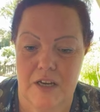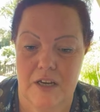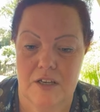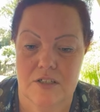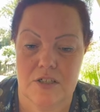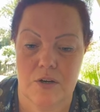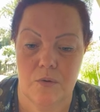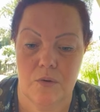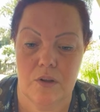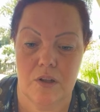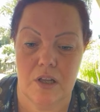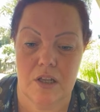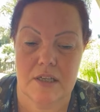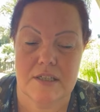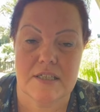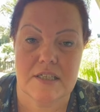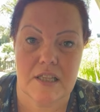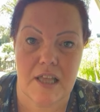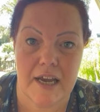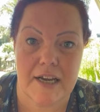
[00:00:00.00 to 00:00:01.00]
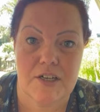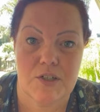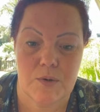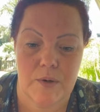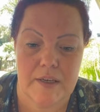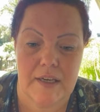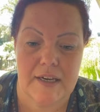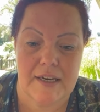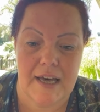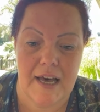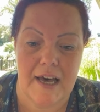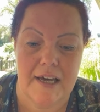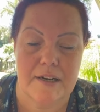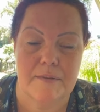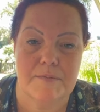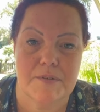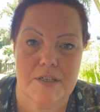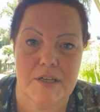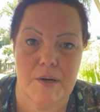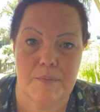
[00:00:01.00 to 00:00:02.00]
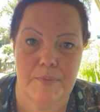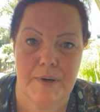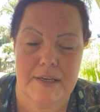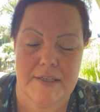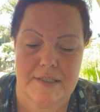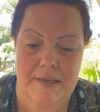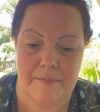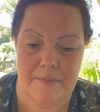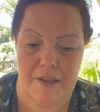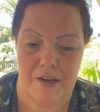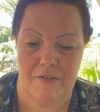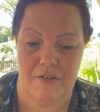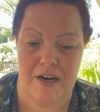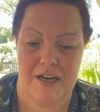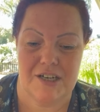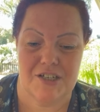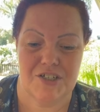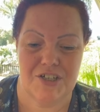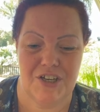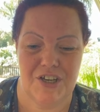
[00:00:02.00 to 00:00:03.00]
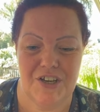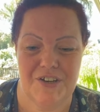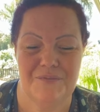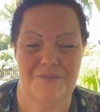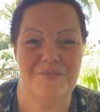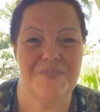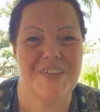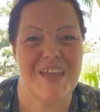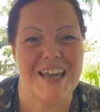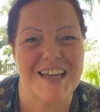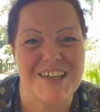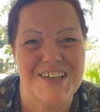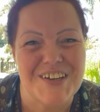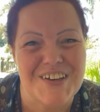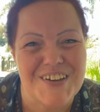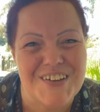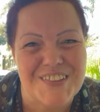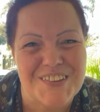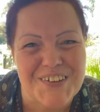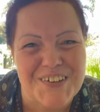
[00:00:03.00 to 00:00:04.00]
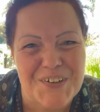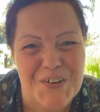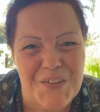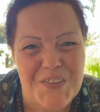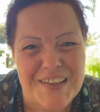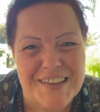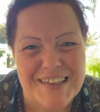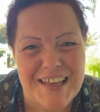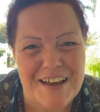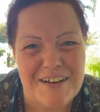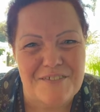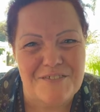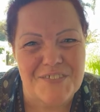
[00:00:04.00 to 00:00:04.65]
So it's like doing a card. I'm just going to pick something and read it to you. Thank you. Look at all the love.